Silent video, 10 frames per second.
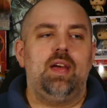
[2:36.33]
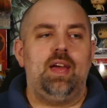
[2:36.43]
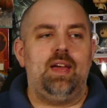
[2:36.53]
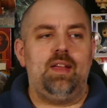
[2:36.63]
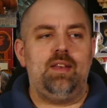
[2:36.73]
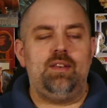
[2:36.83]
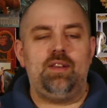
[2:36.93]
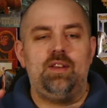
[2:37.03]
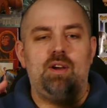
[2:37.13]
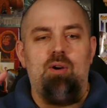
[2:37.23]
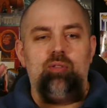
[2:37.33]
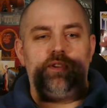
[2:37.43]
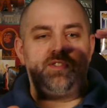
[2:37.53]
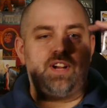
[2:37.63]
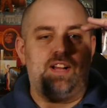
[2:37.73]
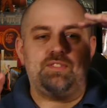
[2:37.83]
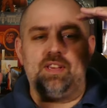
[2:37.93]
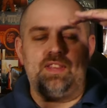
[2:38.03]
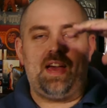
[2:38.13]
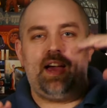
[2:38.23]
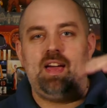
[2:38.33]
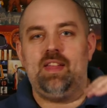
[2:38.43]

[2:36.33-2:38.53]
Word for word: And, you know, there's shots like that,